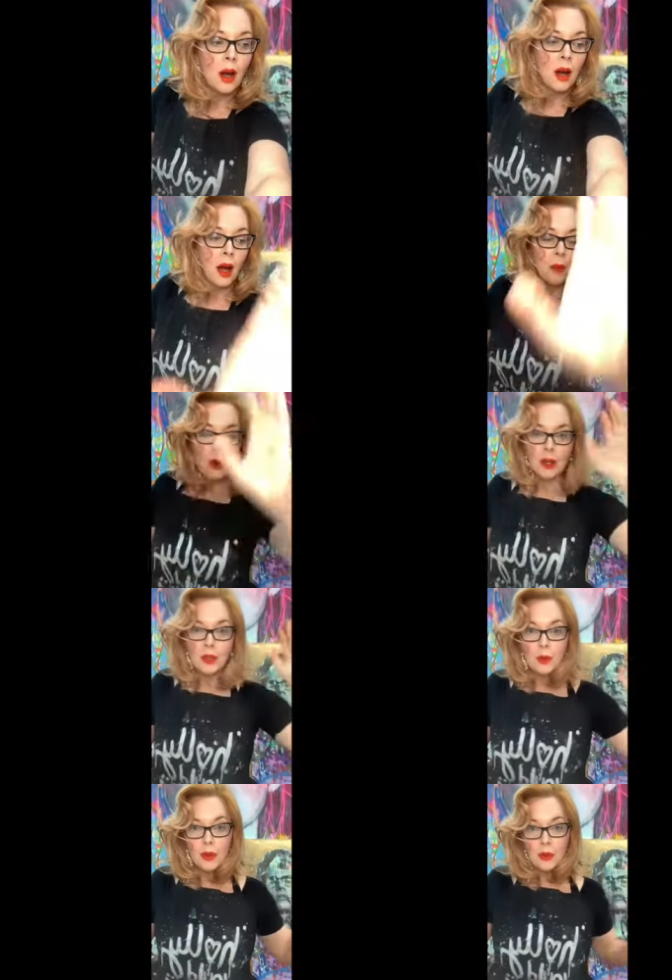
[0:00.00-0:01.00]
I'm working
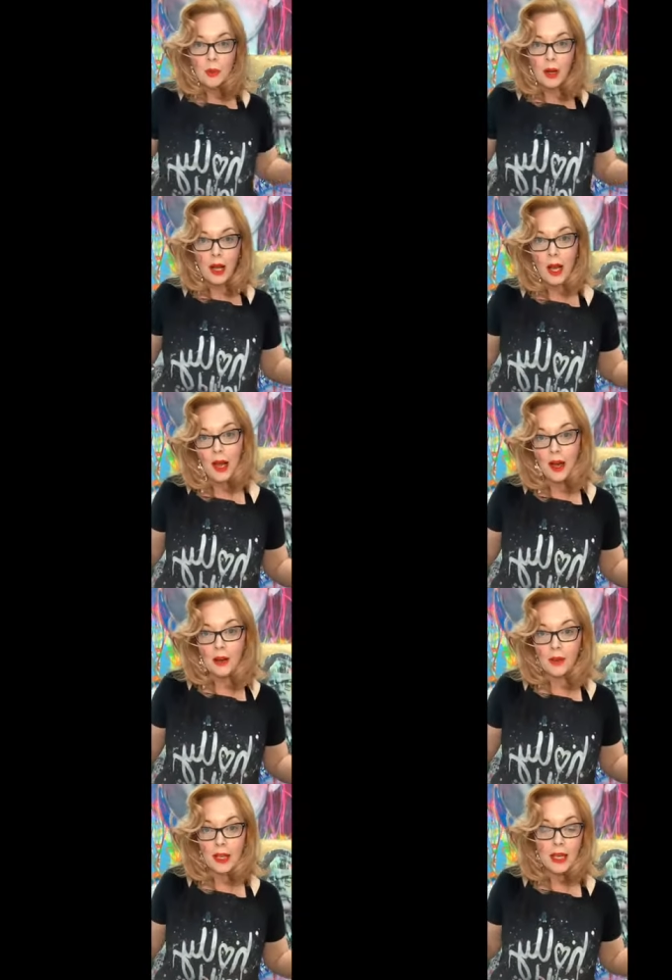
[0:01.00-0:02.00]
with what I have. I
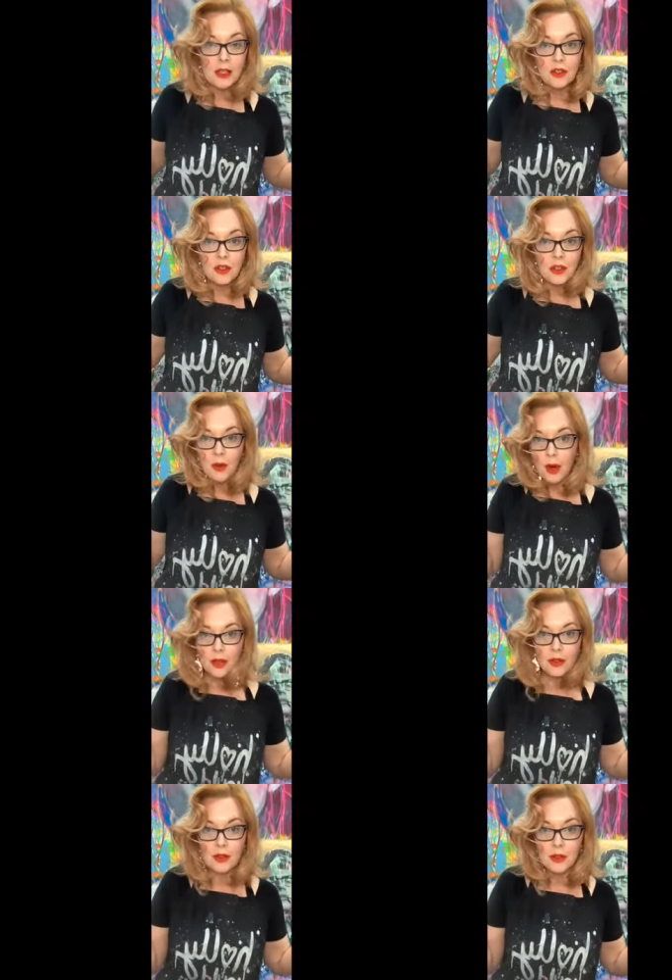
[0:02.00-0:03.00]
can't just go out to
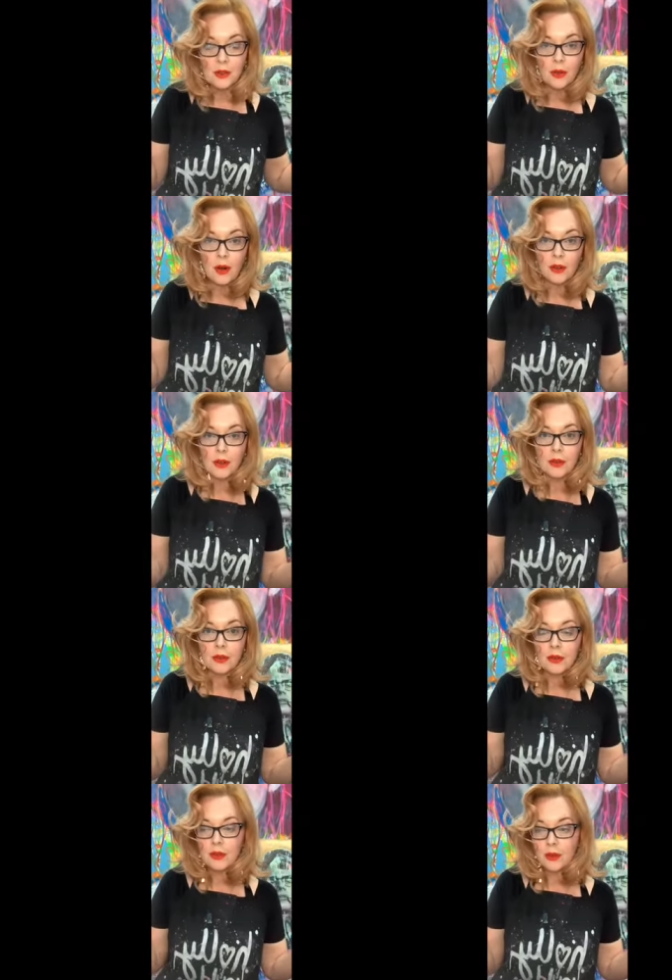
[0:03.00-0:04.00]
the store.
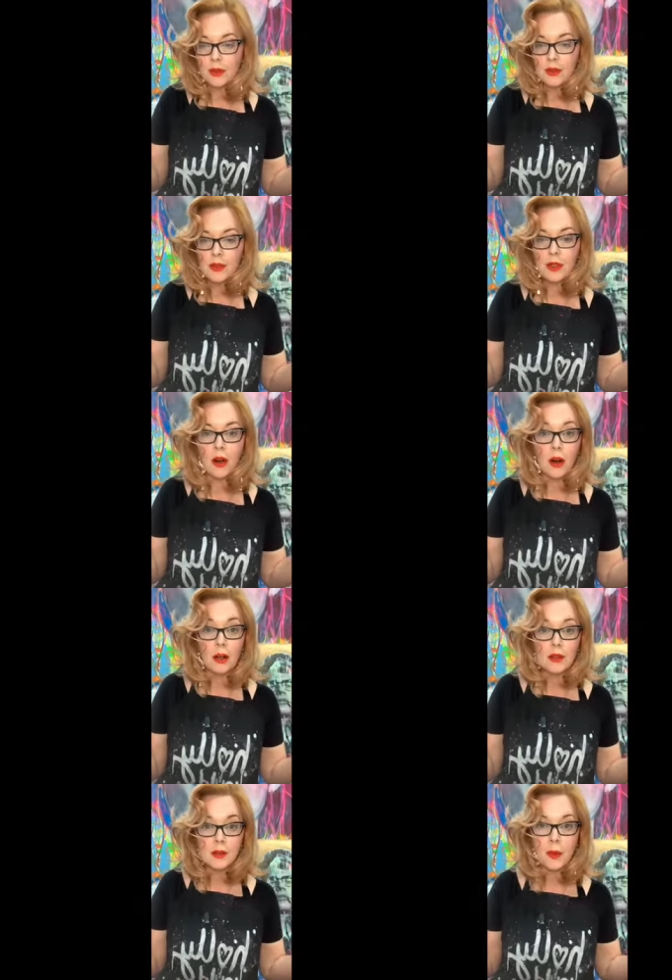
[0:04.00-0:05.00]
The art
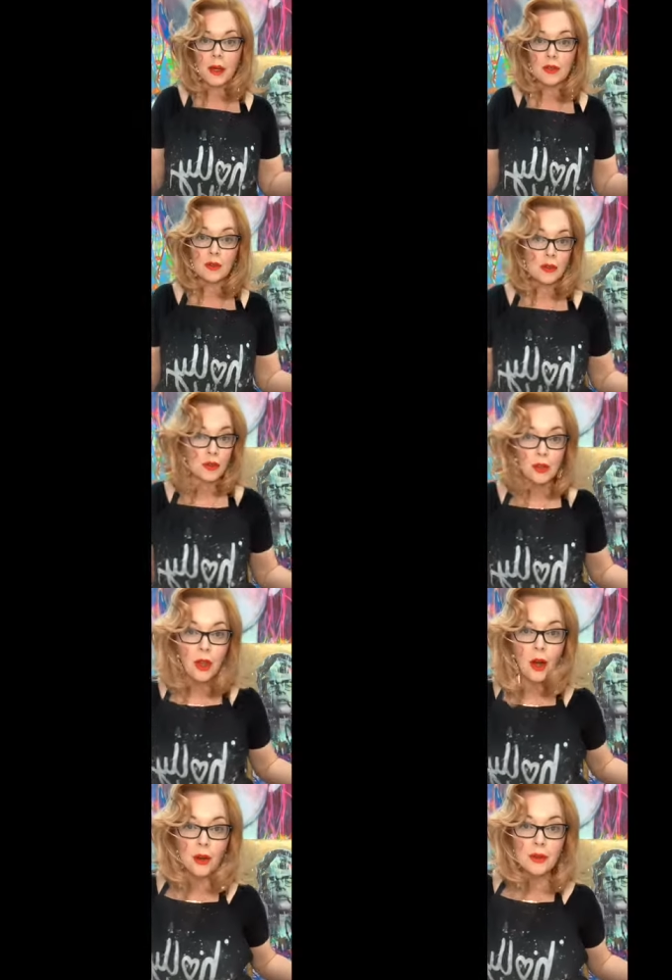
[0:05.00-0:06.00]
supply stores are
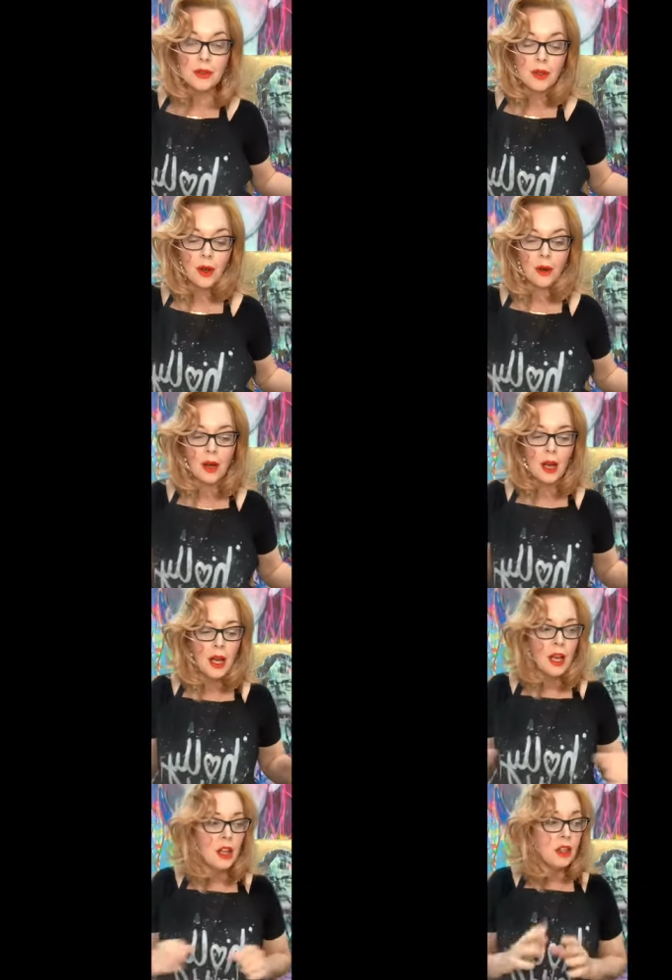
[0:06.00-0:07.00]
closed. So
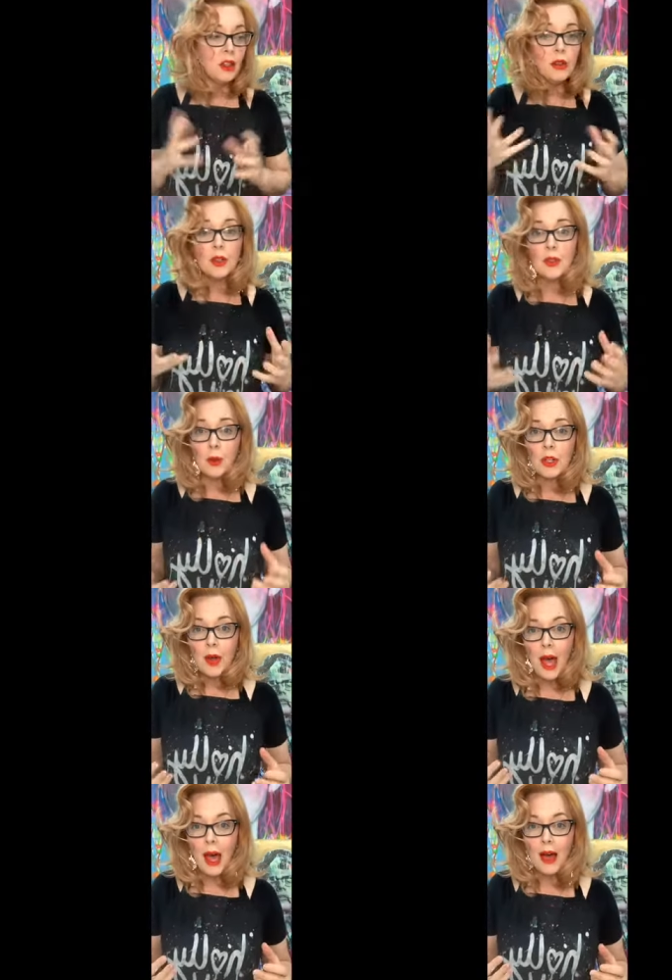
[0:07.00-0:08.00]
you use what you
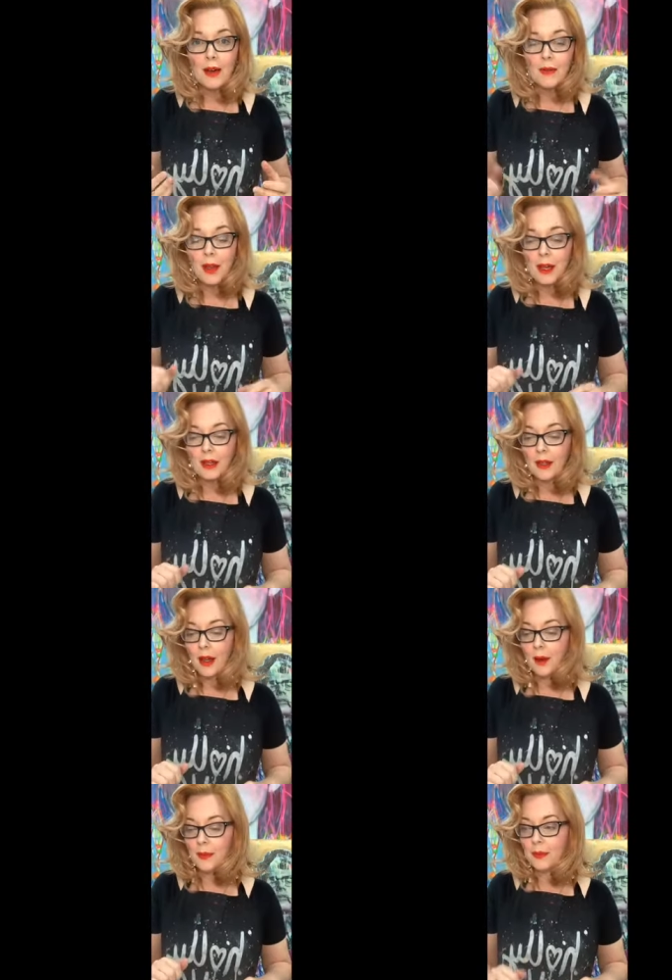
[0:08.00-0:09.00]
have,
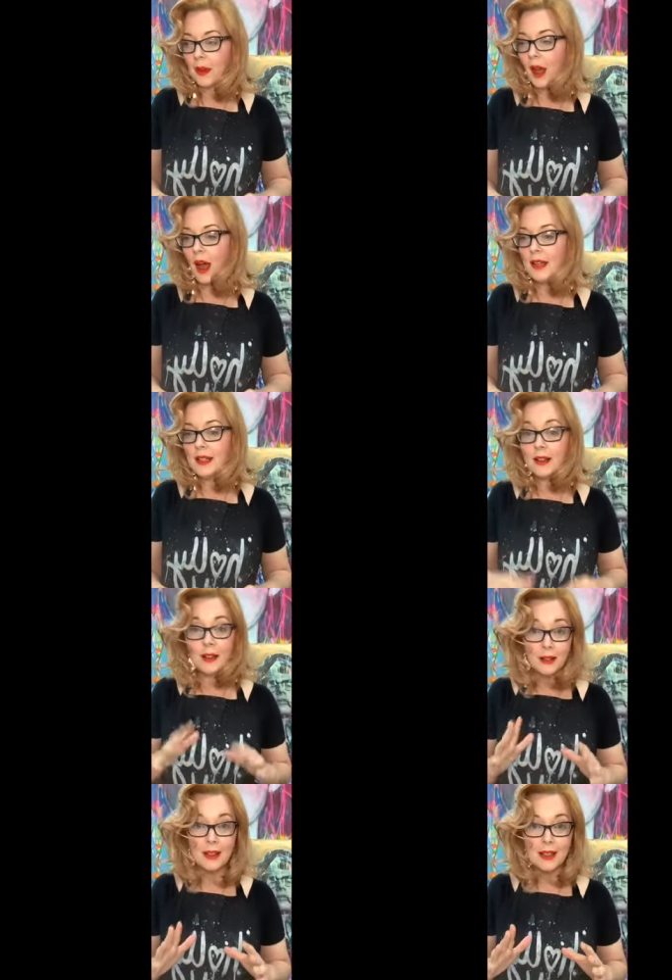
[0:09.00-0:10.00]
and I did a
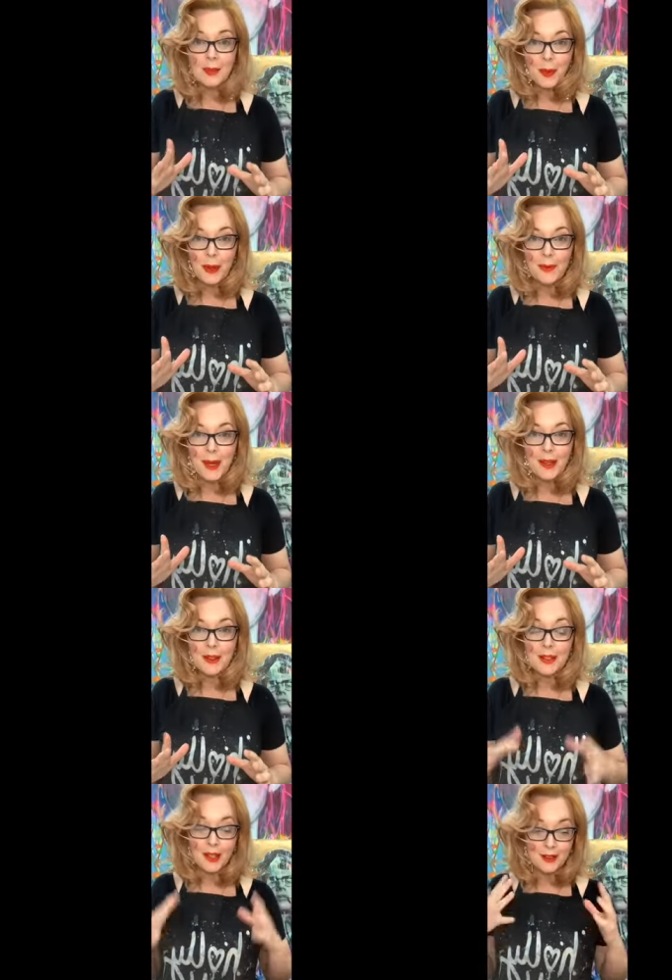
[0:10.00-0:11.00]
little
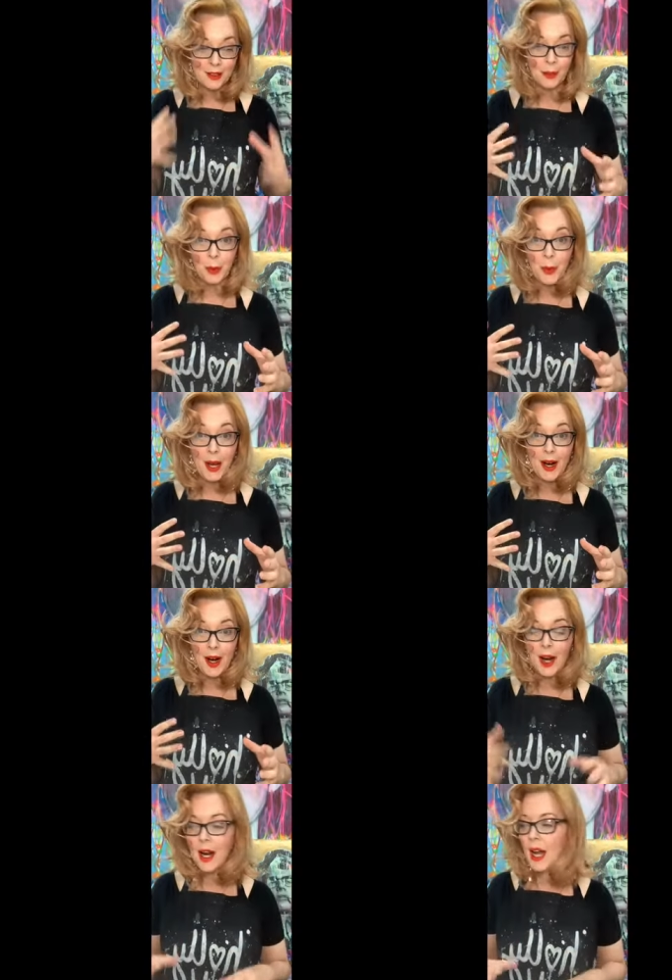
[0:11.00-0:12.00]
experiment to
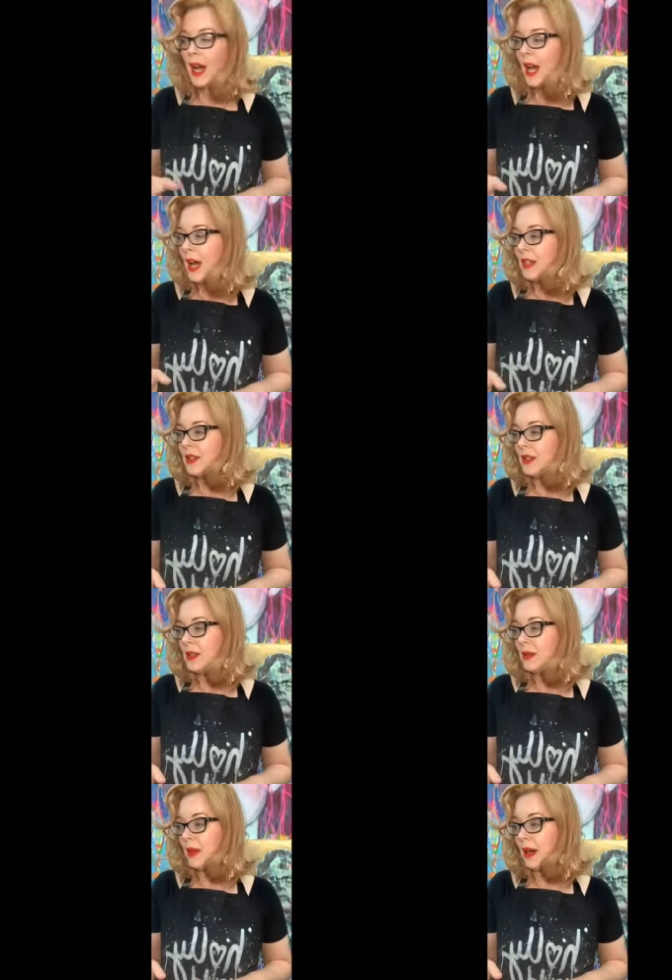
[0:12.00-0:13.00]
prepare
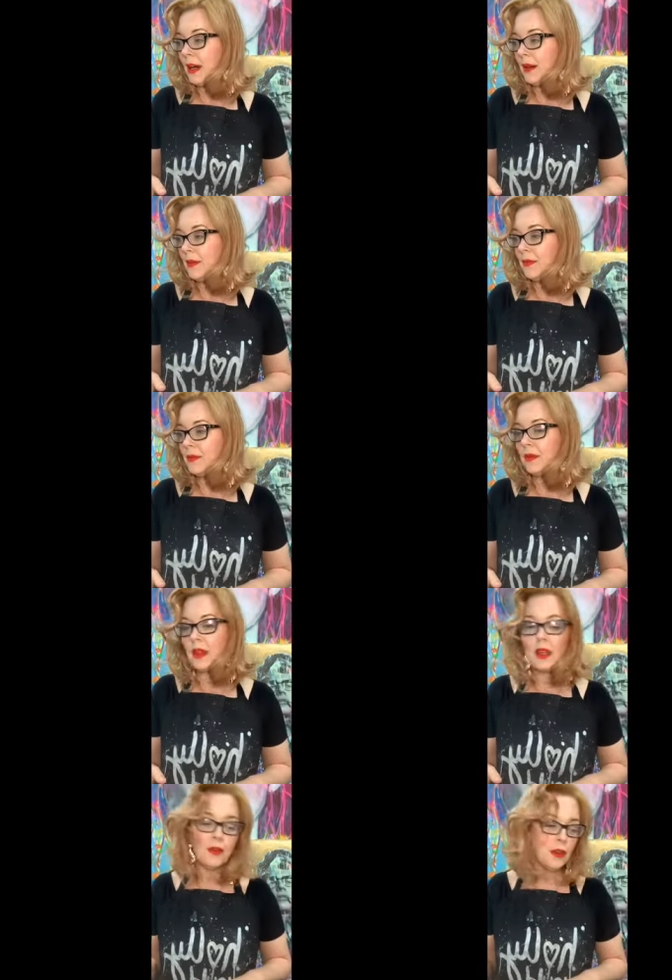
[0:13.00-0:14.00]
to,
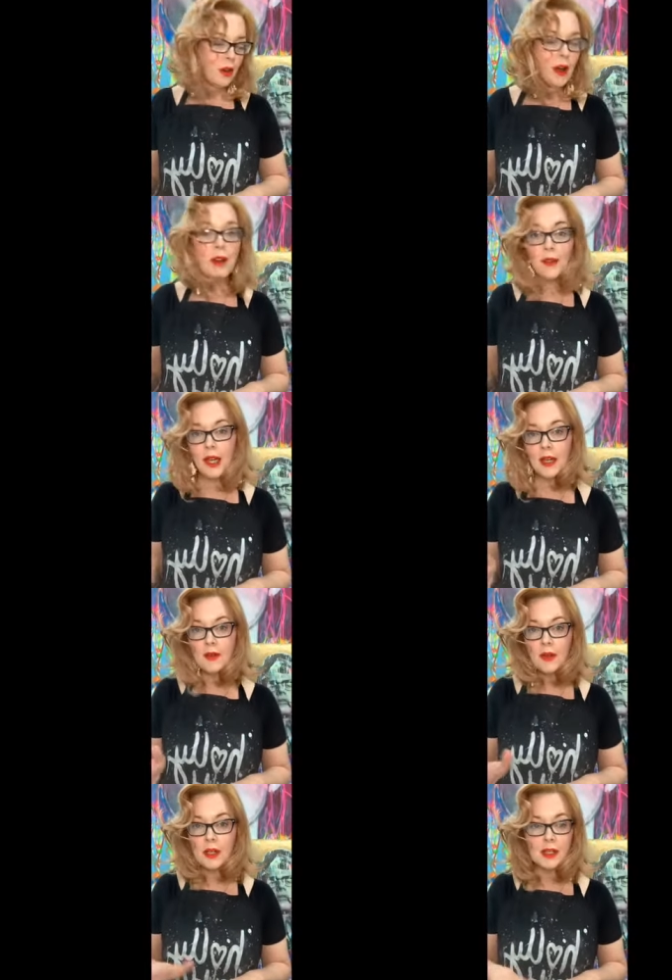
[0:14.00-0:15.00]
if you don't have
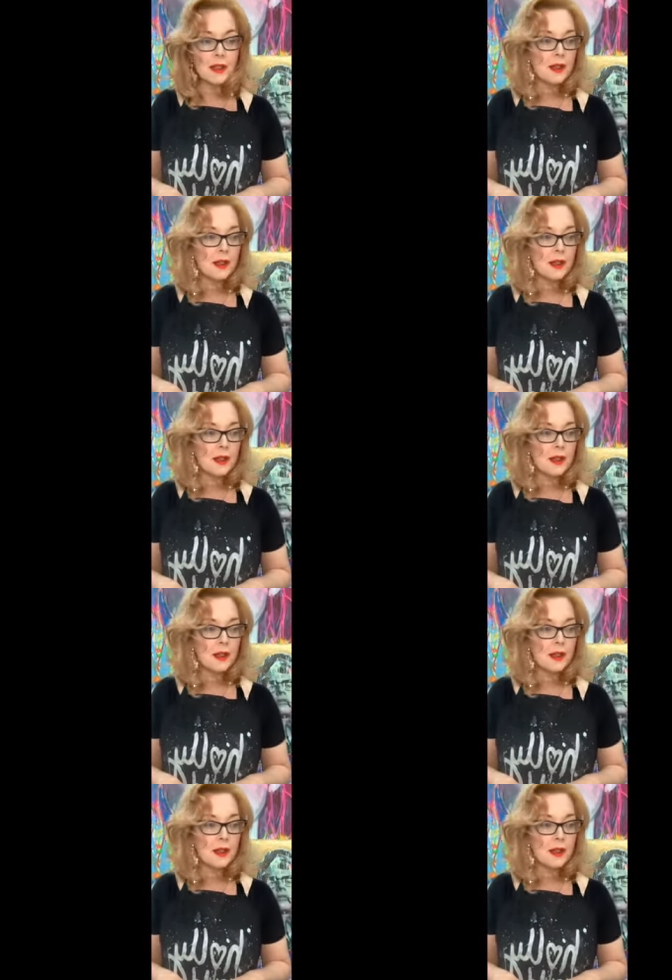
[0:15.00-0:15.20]
canvas,